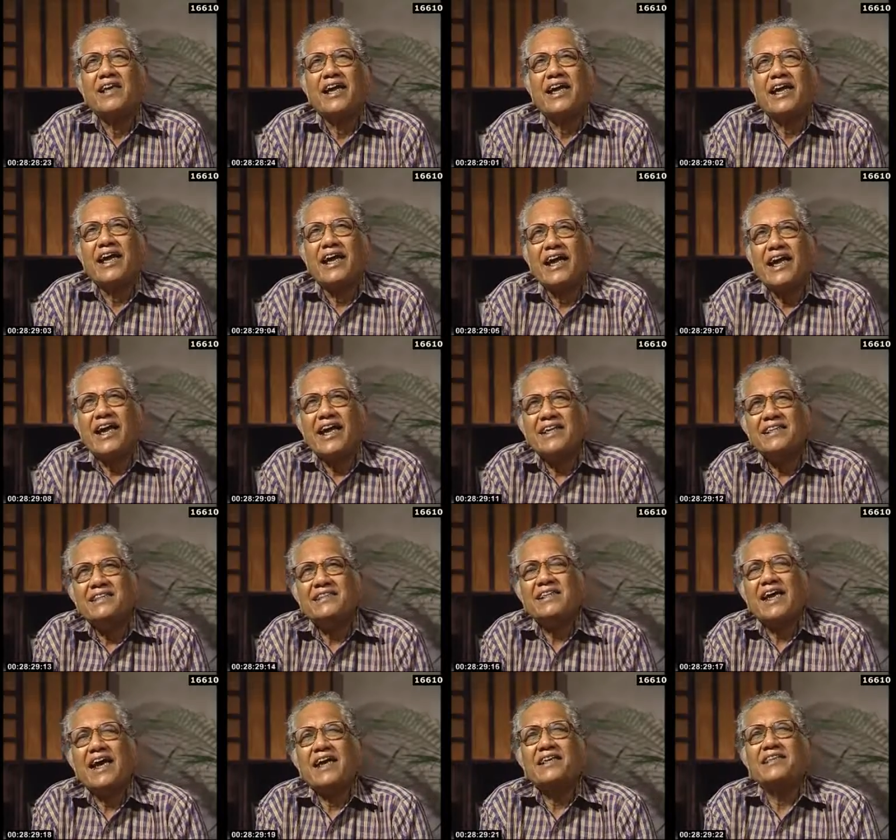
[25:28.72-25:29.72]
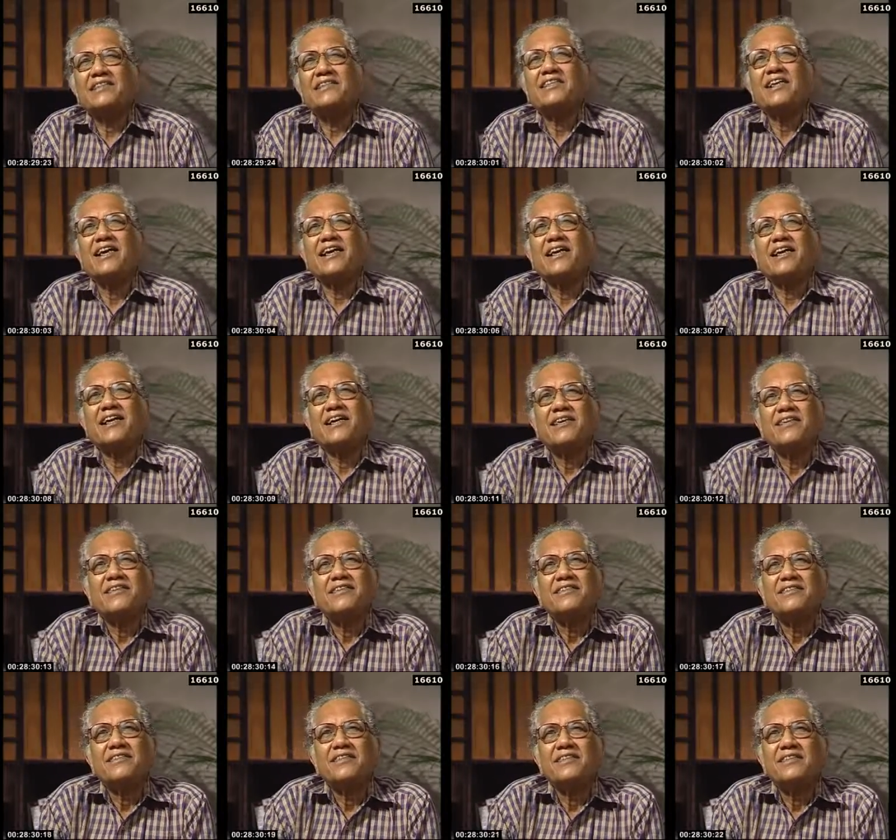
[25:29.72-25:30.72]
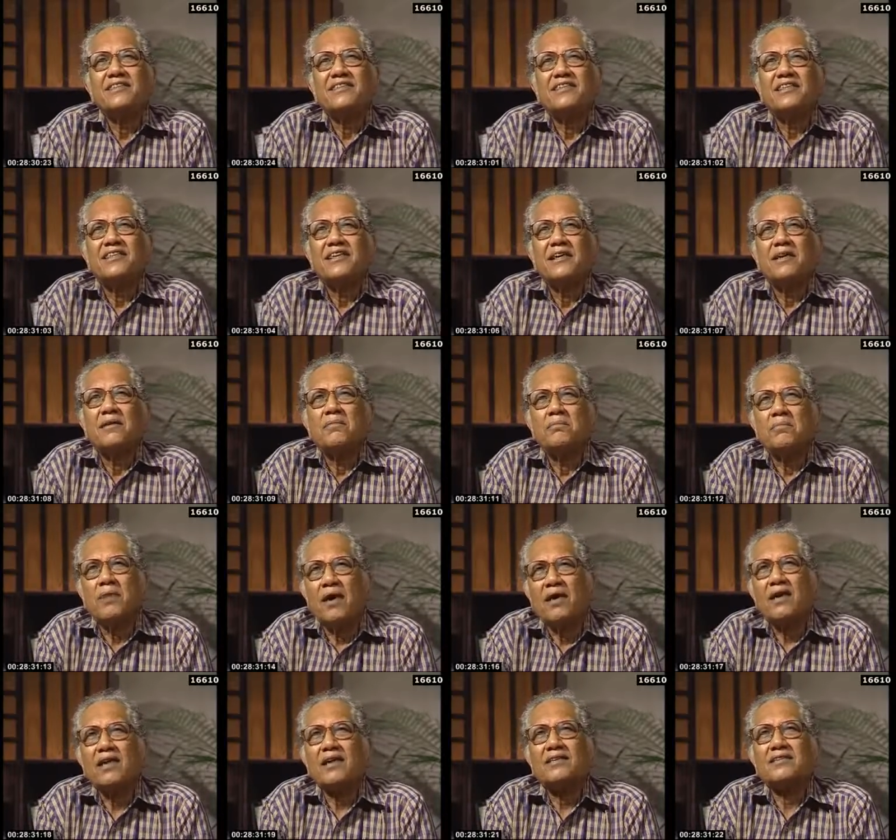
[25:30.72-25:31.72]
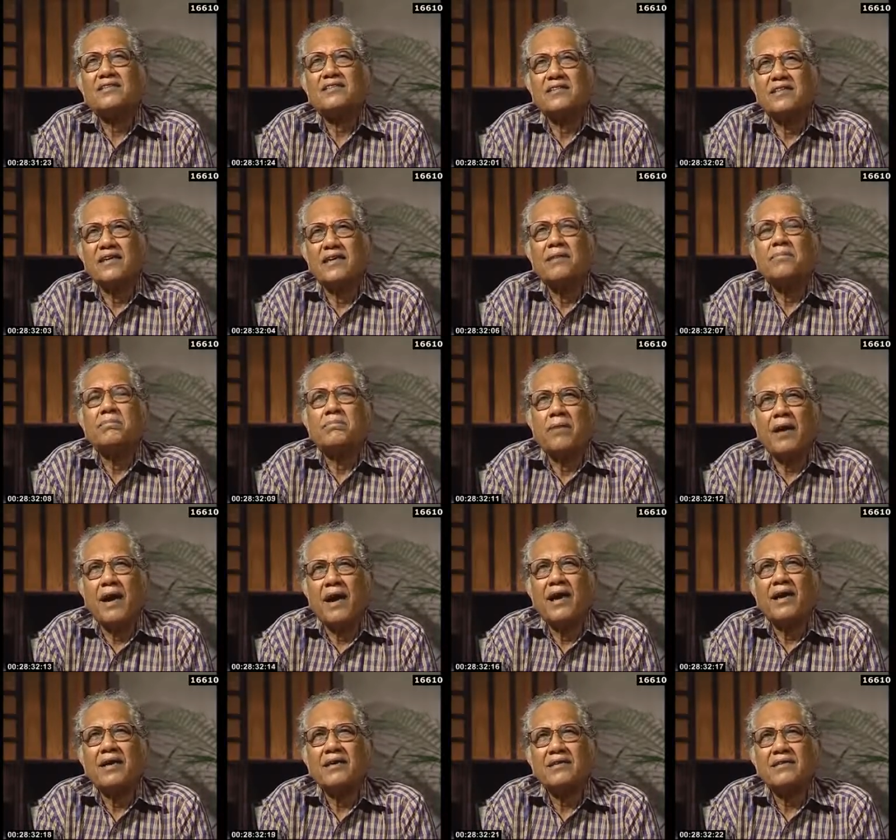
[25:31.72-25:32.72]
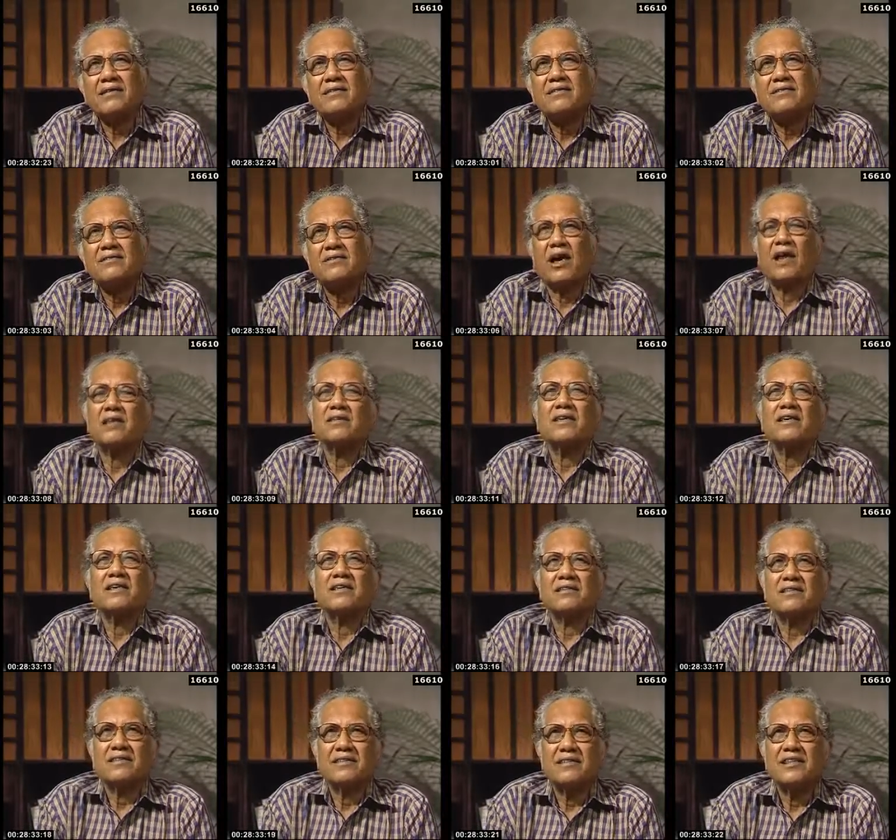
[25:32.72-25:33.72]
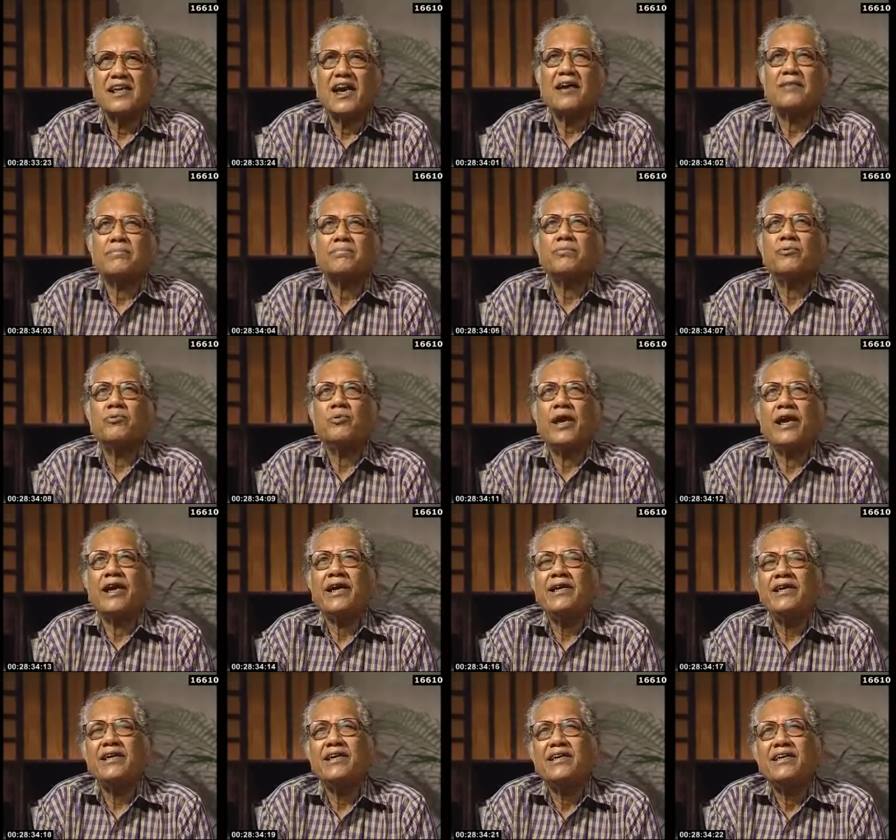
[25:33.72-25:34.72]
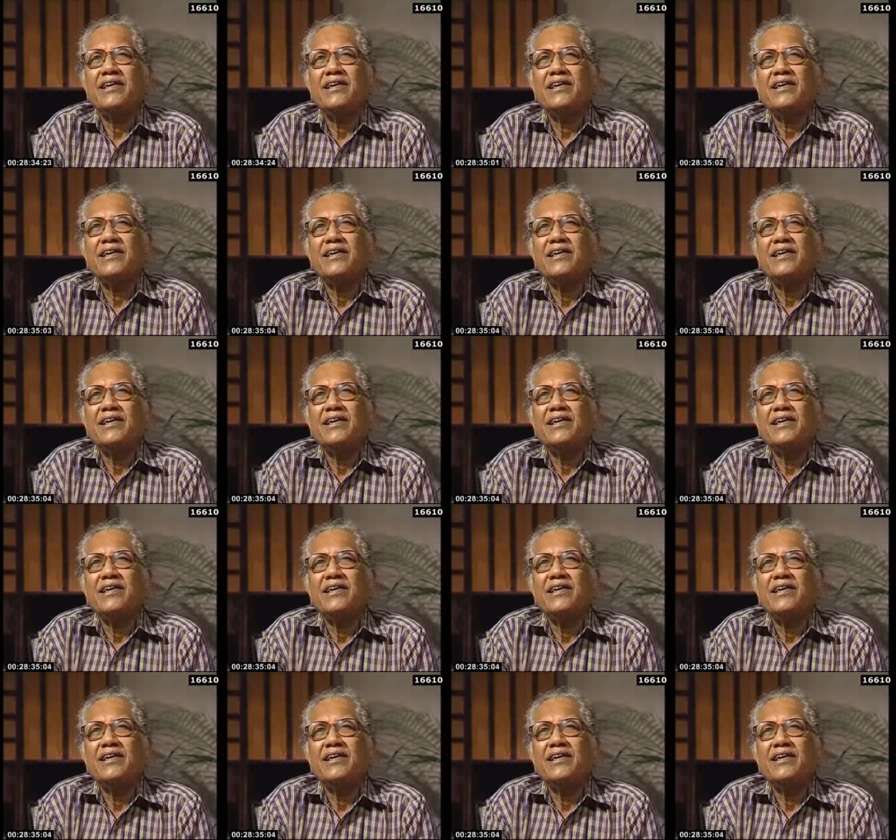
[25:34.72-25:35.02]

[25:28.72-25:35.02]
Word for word: The, inside the Maharashtra Empire, rather near Pune,